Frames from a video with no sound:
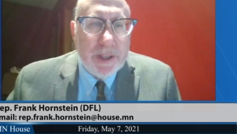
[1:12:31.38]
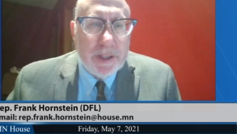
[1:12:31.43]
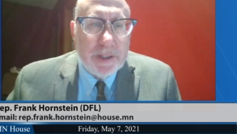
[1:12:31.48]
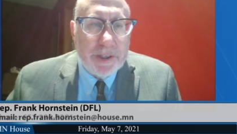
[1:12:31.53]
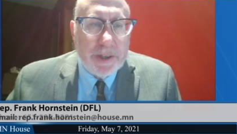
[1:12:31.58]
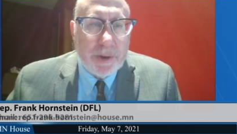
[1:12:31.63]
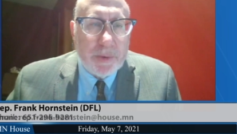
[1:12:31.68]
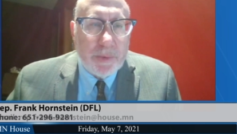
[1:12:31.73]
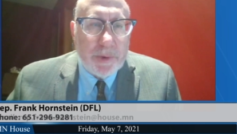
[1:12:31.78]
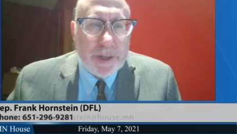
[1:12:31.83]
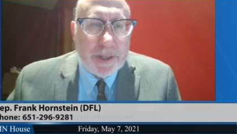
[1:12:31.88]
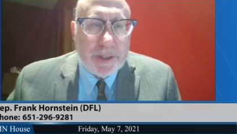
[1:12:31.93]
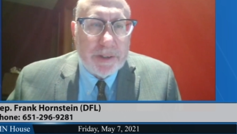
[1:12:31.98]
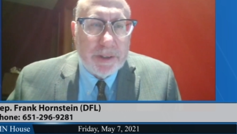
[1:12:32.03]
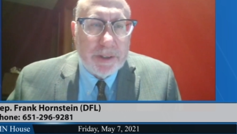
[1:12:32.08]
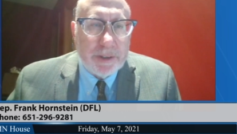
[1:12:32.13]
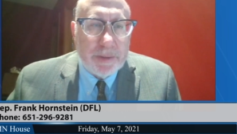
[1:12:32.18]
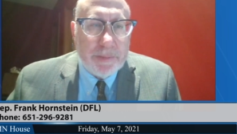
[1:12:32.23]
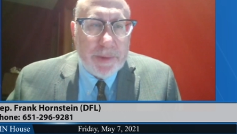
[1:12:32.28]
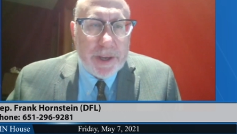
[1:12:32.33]
Leader
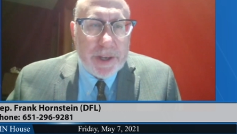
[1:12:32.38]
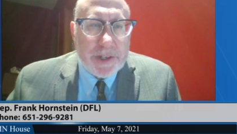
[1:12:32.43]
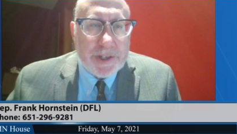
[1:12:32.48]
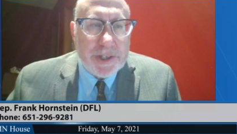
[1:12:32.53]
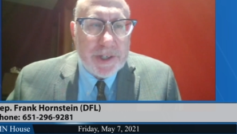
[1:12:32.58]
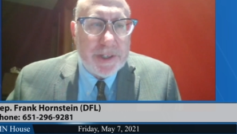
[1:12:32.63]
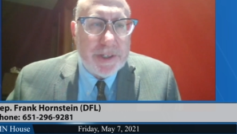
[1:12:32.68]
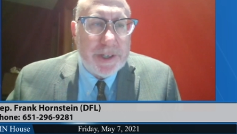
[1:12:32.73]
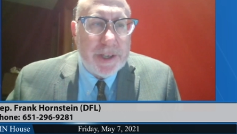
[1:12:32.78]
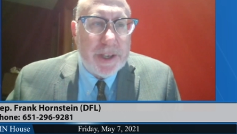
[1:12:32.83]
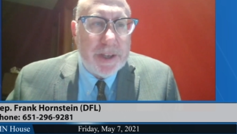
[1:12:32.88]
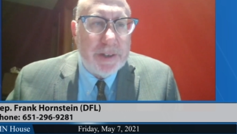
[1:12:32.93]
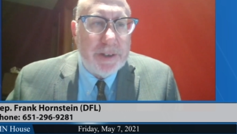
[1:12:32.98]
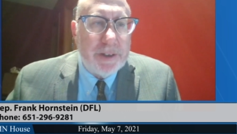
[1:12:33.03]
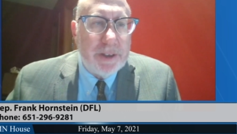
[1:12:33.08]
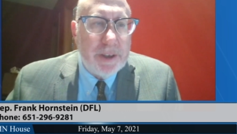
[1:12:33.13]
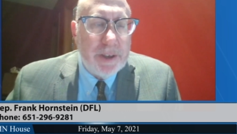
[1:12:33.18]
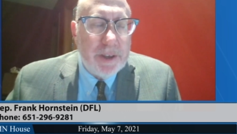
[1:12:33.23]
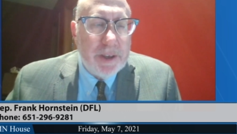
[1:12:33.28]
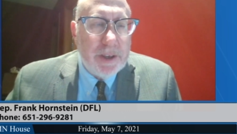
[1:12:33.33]
Winkler mentioned
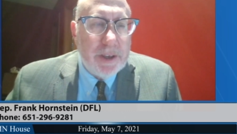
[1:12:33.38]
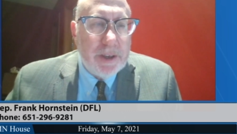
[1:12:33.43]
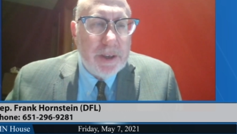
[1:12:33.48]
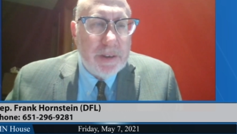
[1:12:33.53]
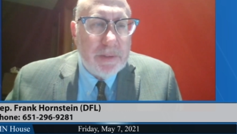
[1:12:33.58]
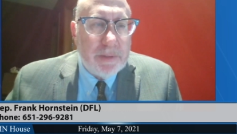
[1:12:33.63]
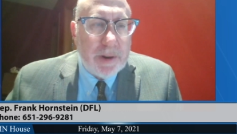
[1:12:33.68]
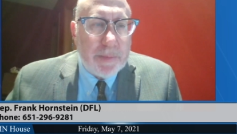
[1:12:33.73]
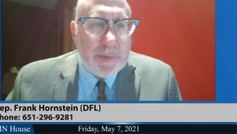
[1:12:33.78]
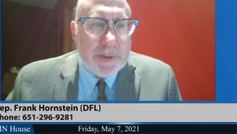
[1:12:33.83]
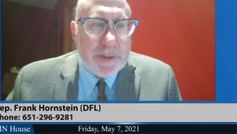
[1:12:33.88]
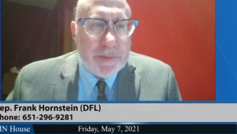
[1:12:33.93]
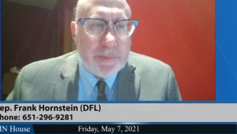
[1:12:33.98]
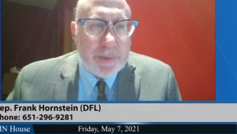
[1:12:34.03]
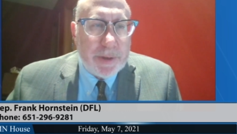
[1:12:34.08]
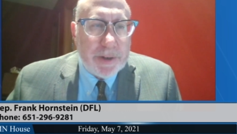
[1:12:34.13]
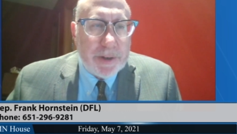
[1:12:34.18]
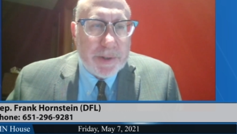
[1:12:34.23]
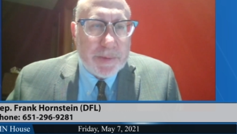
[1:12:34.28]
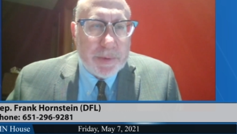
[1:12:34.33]
and
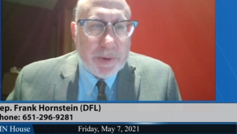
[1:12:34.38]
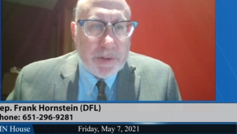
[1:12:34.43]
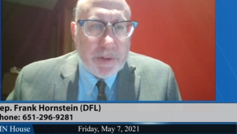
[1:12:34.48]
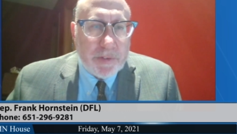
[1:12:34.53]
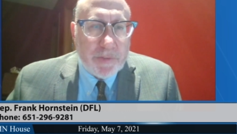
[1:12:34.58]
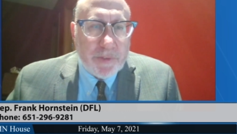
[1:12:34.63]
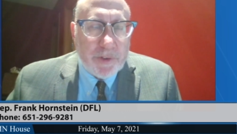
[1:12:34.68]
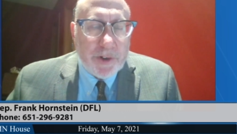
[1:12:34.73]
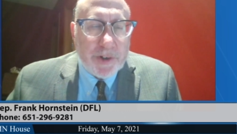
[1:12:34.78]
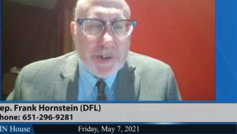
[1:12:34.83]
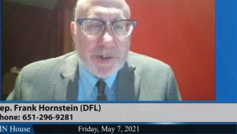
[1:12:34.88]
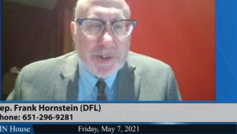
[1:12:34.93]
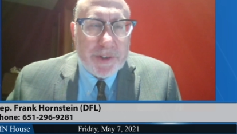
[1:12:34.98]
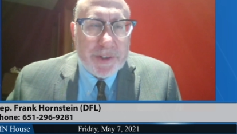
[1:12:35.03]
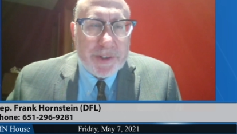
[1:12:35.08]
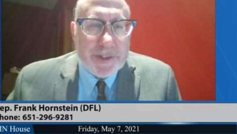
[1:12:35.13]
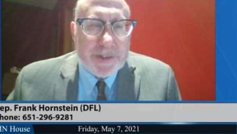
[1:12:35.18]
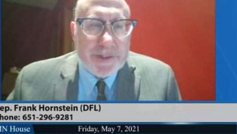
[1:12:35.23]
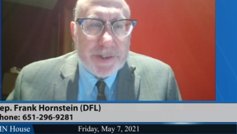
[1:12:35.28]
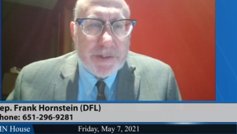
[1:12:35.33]
Representative Petersburg referred to,
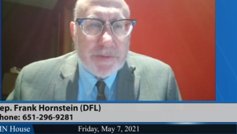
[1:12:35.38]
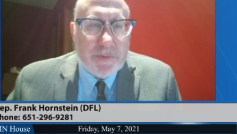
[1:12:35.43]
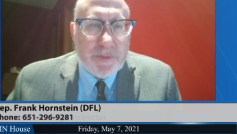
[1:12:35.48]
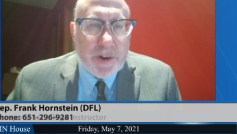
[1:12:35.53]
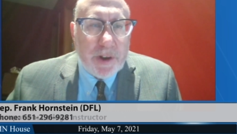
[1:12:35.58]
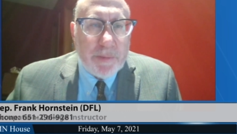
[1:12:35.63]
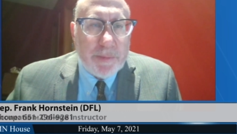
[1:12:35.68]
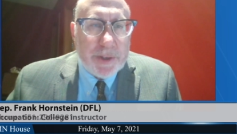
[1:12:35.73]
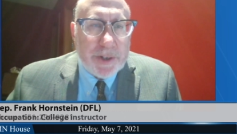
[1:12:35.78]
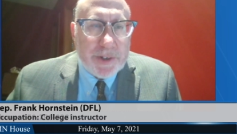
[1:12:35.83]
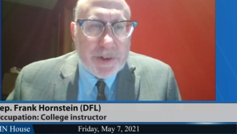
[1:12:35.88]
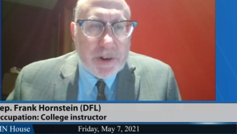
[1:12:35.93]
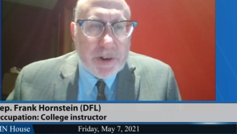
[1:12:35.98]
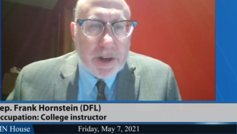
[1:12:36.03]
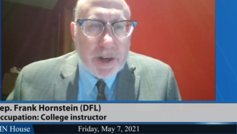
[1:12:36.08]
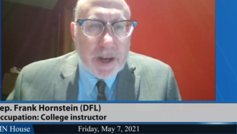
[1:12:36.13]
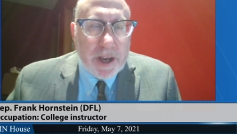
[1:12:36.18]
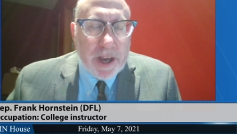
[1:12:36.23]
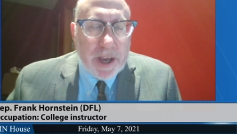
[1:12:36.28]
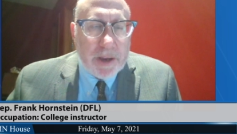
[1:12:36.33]
this is from the
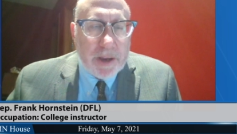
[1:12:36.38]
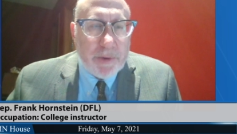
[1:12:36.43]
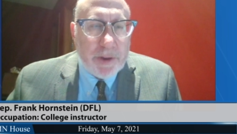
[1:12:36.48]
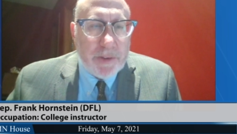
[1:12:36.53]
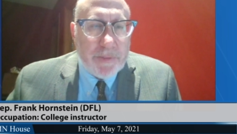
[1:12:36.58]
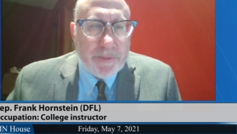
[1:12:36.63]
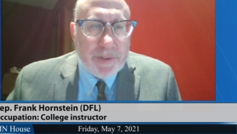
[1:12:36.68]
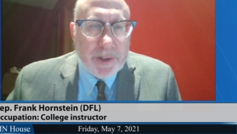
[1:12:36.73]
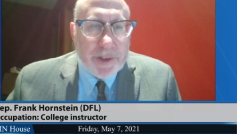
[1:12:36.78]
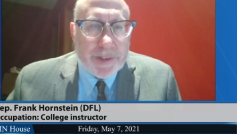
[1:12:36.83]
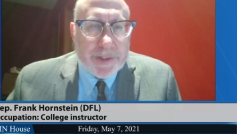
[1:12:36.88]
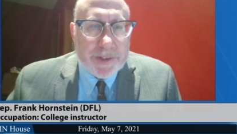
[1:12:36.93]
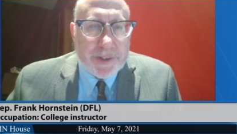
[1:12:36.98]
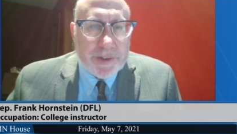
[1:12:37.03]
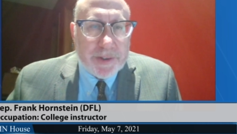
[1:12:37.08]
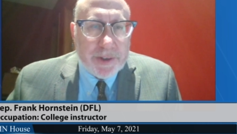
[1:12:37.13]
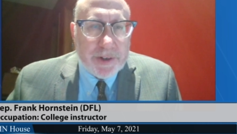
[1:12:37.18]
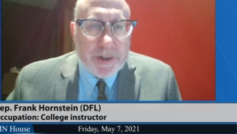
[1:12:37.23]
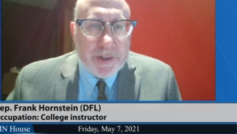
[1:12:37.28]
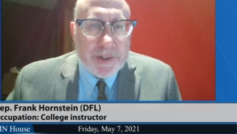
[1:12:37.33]
trunk highway fund.
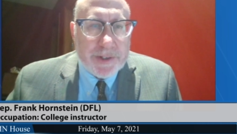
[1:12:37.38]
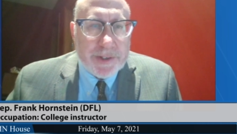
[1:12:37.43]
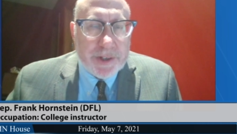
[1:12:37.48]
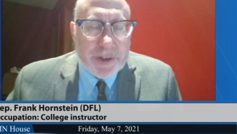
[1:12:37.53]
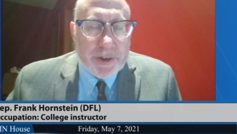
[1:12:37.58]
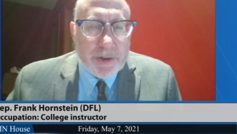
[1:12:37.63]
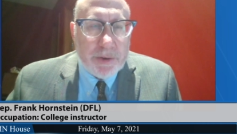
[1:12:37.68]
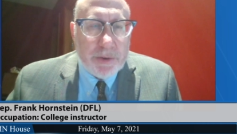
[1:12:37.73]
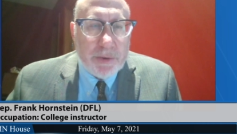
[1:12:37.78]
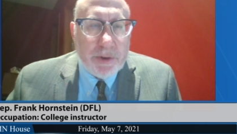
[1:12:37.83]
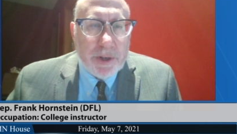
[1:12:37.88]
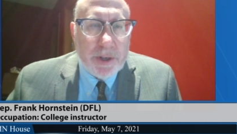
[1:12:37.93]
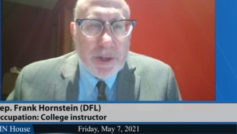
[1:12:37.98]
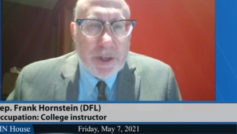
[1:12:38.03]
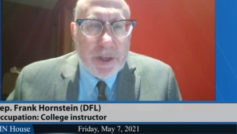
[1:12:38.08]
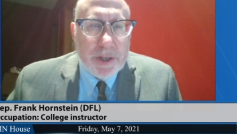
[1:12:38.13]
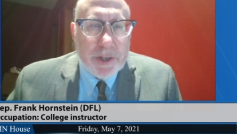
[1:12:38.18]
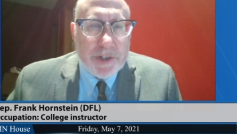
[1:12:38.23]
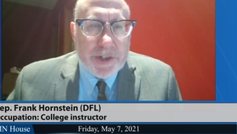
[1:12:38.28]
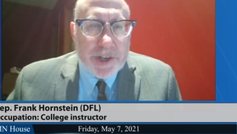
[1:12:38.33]
So there is no
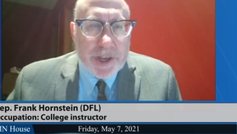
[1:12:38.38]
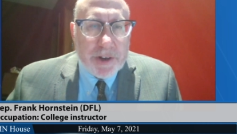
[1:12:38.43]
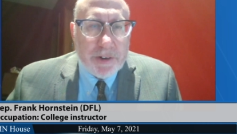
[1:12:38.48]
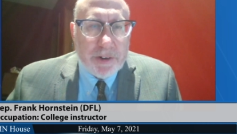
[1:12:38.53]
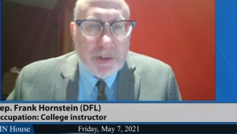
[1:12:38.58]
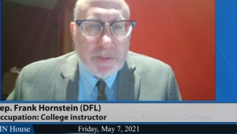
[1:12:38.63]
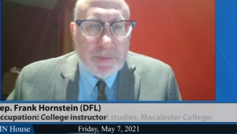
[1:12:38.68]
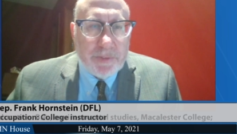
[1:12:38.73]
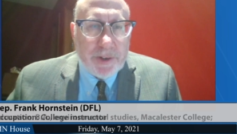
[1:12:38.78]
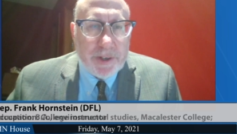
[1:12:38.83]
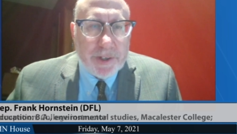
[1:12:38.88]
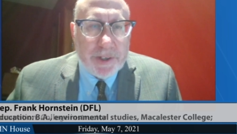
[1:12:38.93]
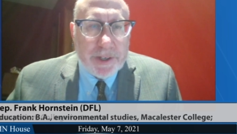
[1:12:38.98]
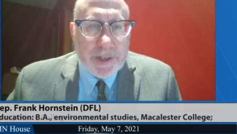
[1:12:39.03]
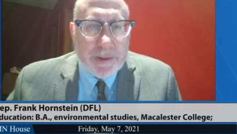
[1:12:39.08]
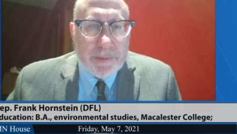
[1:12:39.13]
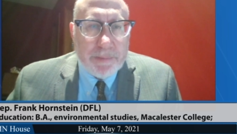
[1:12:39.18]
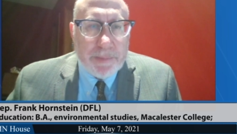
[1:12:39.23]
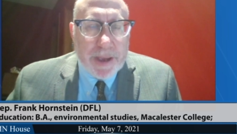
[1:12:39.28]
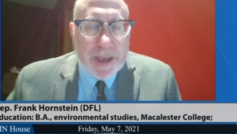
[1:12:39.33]
general
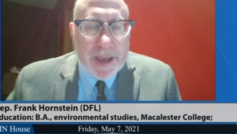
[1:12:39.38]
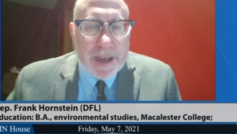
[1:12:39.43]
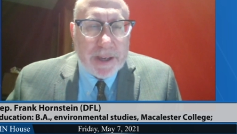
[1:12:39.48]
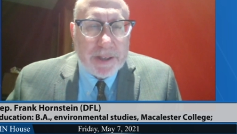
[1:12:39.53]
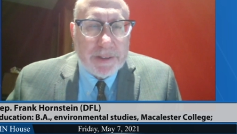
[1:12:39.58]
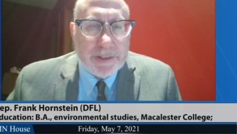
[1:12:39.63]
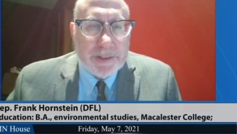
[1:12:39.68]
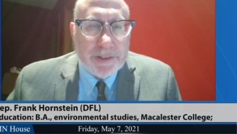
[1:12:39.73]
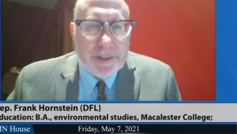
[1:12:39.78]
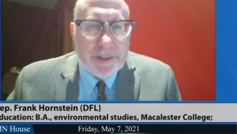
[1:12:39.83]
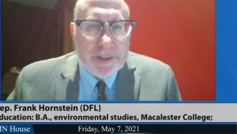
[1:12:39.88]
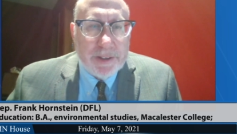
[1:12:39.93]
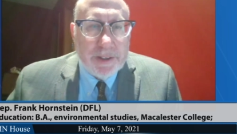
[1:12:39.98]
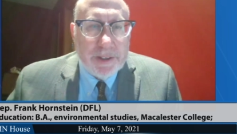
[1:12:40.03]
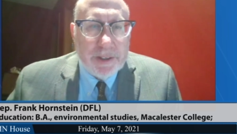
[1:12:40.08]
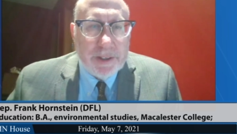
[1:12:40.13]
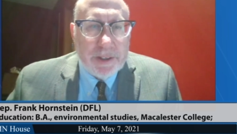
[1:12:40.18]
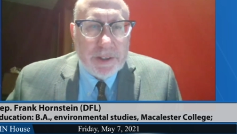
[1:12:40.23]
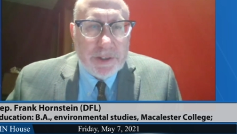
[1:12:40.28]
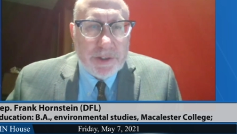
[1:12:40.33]
fund impact
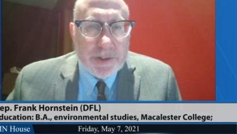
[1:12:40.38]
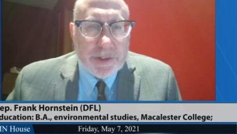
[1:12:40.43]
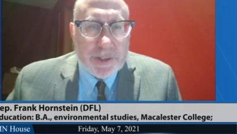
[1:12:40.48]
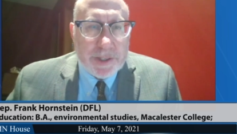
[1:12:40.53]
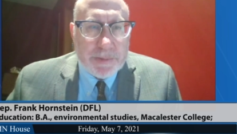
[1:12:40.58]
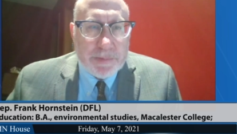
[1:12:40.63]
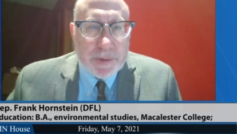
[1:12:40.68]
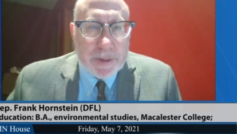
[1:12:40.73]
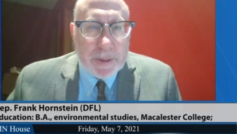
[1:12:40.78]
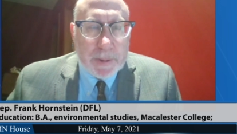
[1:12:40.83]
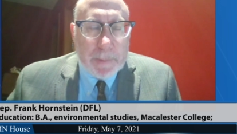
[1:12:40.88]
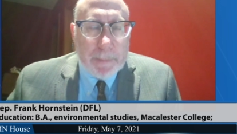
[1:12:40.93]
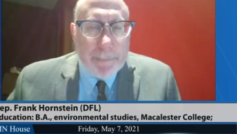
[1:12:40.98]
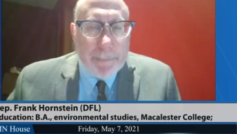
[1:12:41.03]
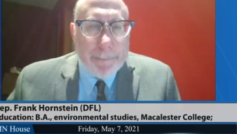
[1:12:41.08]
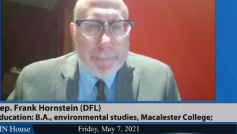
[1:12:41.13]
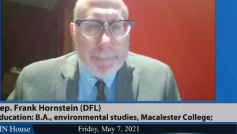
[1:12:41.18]
to this bill.